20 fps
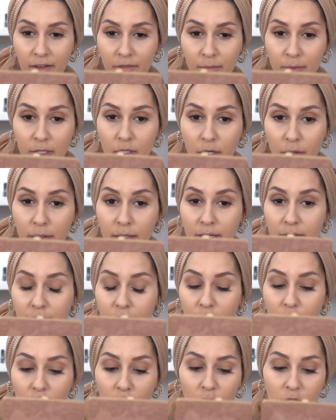I've been going in
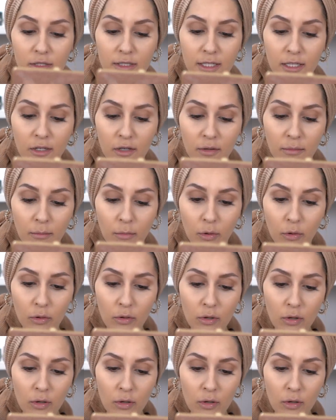for a glossy look more.